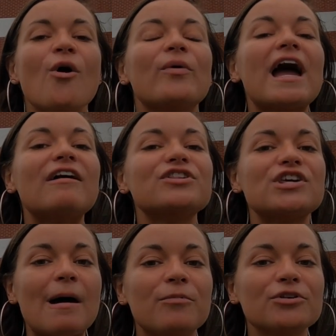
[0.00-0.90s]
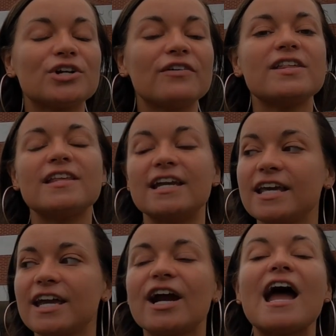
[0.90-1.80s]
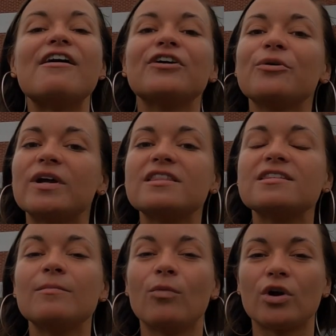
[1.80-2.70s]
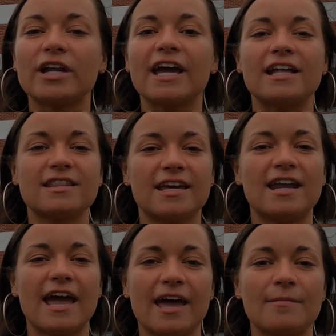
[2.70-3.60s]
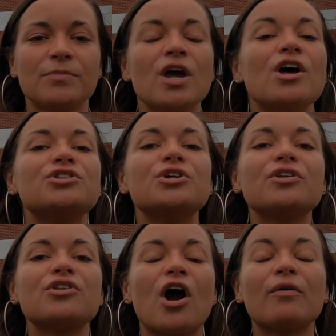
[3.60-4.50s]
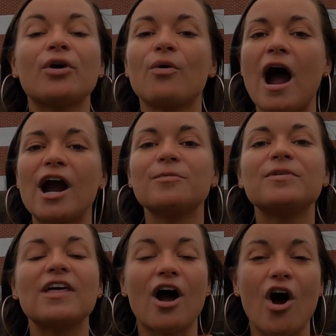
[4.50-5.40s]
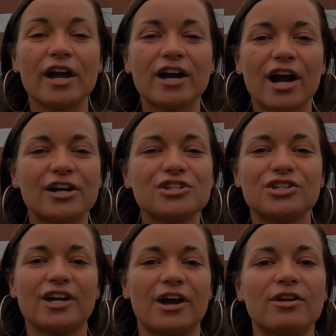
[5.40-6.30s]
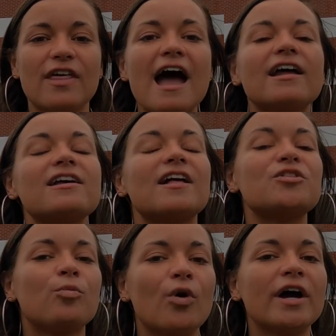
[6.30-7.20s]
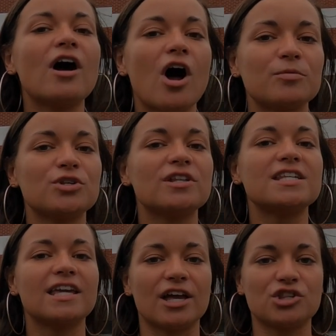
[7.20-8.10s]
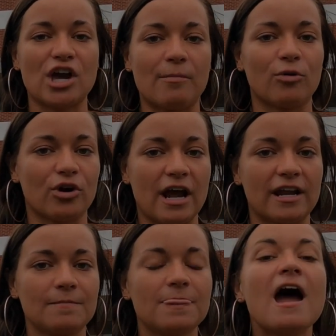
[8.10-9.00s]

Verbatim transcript: We have a chapel service in here every Wednesday morning at 10 a.m. Students aren't required, but they are encouraged to go to that because that's one option to get chapel credit.